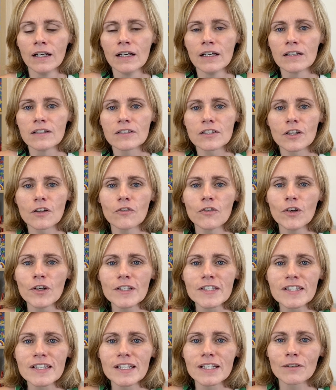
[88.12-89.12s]
So the first
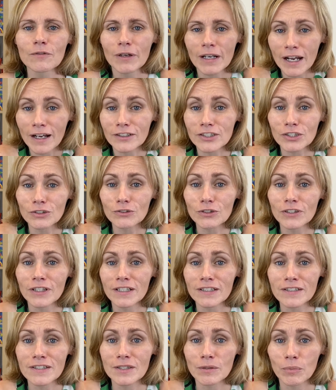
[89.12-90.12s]
thing when our children are
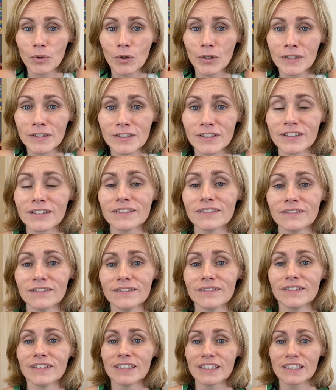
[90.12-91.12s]
disappointed
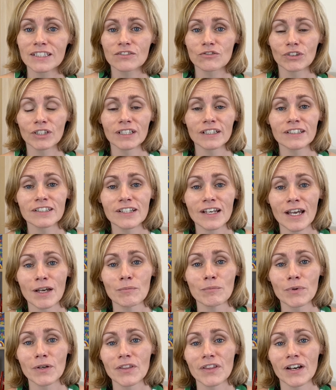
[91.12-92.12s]
is really to
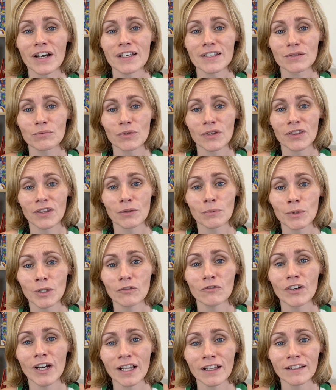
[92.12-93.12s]
empathise with them and
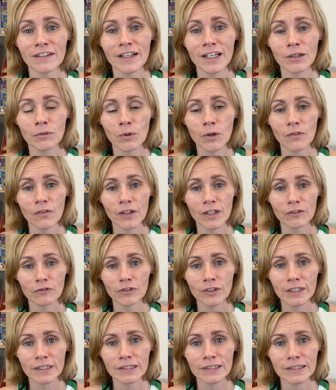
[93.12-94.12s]
validate what they're
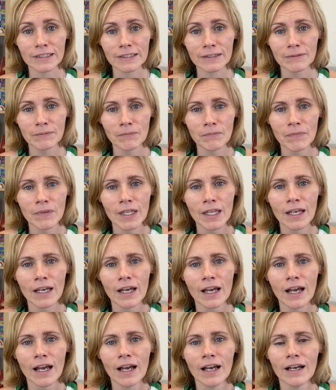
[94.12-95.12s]
feeling.
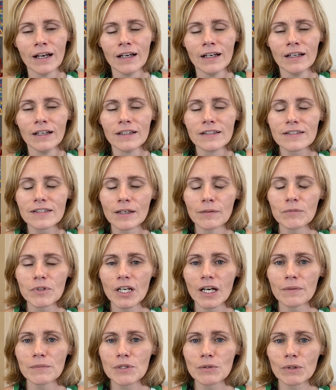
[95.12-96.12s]

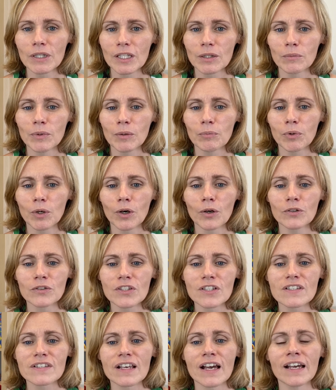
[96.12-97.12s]
Sometimes we can be prone to
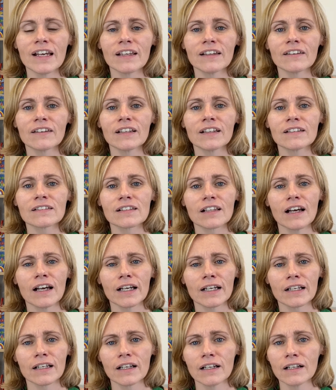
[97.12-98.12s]
saying things like,